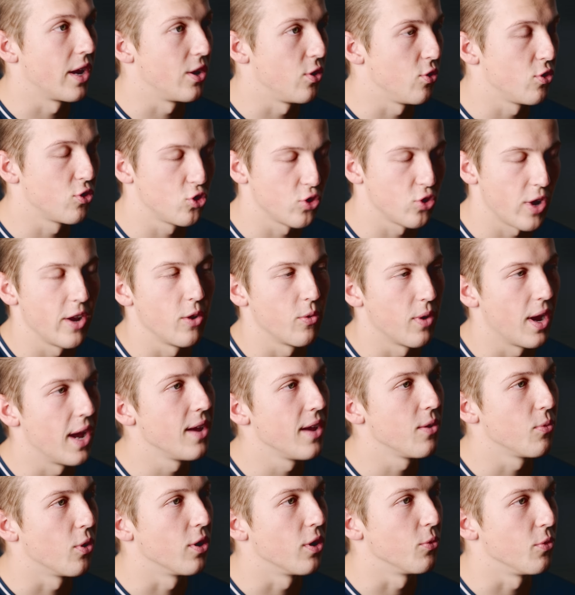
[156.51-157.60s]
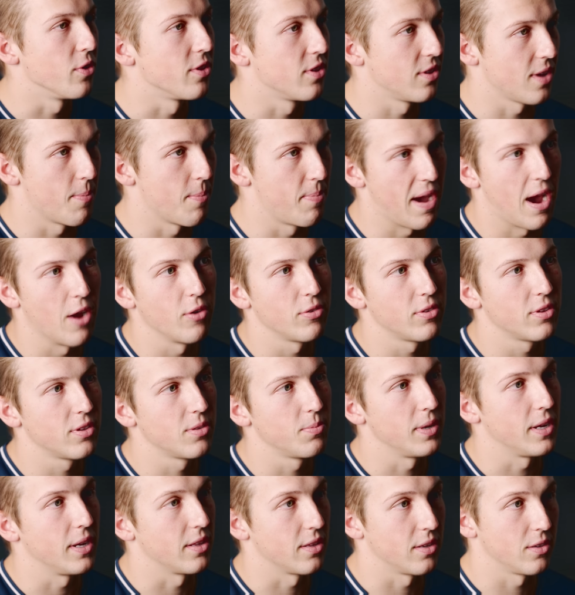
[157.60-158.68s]
I knew straight away what it was about,
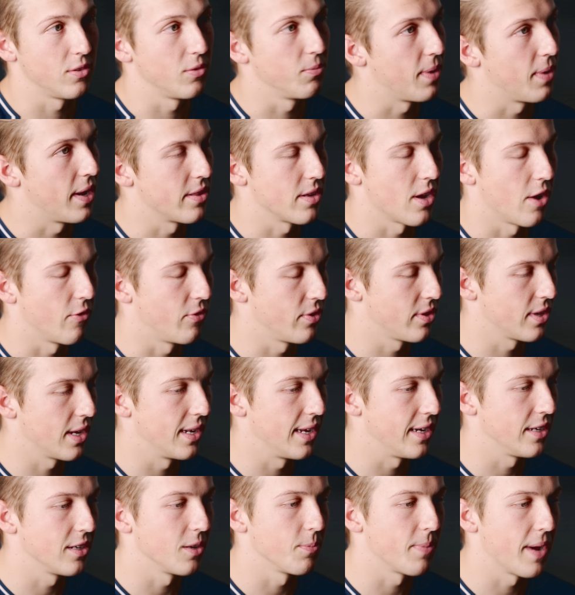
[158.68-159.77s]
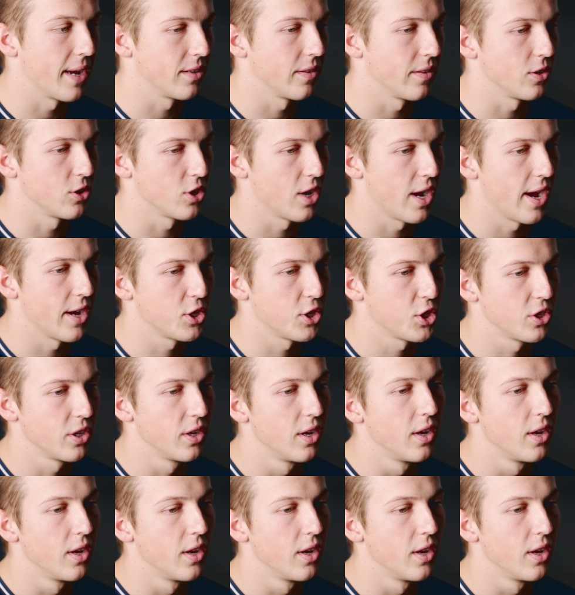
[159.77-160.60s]
because it basically obviously I linked it back to the crash,